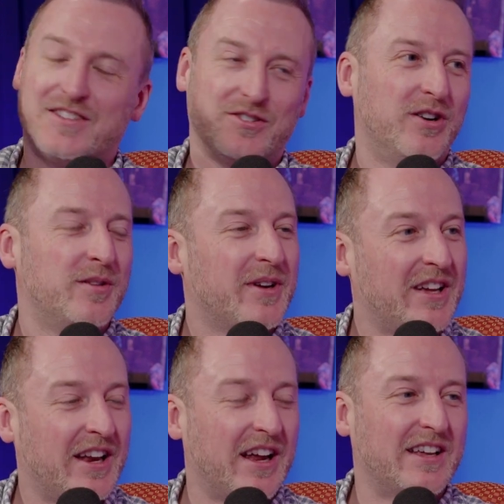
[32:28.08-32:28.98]
Talking about
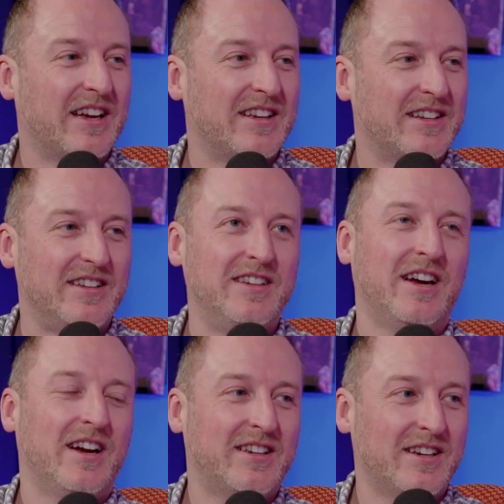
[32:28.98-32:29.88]
getting a kicking, he
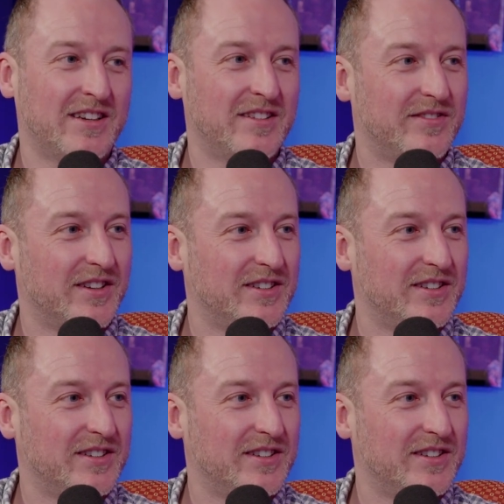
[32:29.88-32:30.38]
got a kicking for